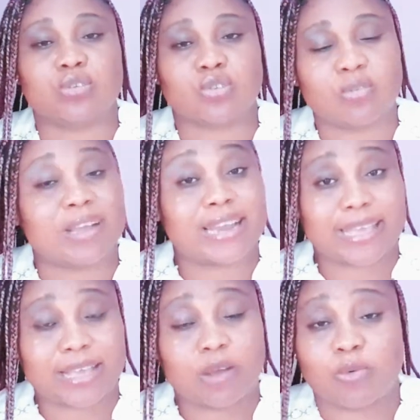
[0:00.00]
stomach,
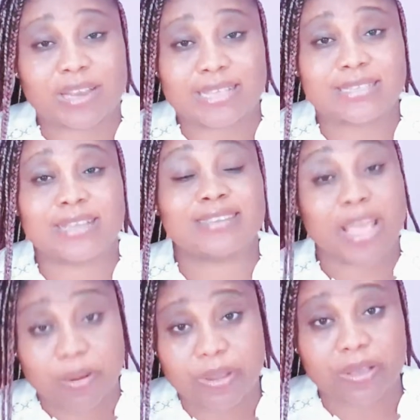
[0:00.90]
like what I said, diarrhea.